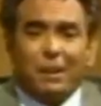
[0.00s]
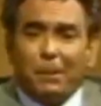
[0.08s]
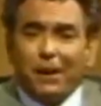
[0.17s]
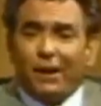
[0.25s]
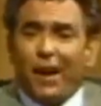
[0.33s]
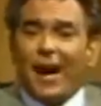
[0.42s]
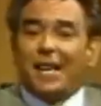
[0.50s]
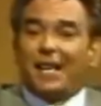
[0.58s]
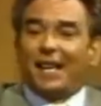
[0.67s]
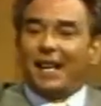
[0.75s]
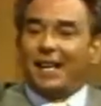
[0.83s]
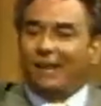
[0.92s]
there be light, and
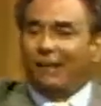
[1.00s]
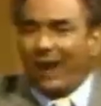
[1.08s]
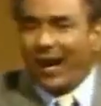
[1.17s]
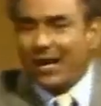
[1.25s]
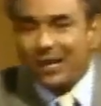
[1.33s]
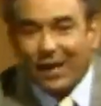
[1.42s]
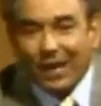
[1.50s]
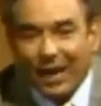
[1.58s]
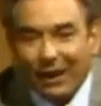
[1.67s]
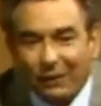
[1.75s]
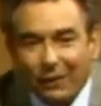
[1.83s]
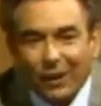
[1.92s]
then he divides the
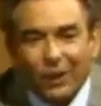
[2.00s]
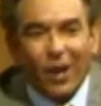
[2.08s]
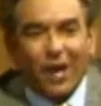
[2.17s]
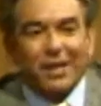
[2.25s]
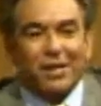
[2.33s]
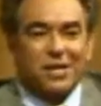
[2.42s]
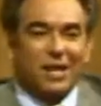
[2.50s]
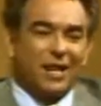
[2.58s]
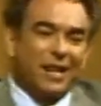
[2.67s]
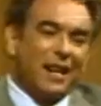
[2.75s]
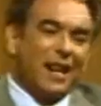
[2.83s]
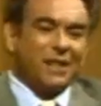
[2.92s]
light from the darkness, and then
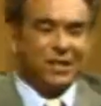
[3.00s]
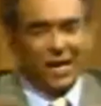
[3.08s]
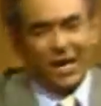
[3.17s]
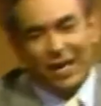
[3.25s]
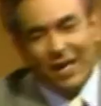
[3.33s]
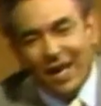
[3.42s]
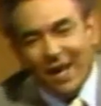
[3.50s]
the next day,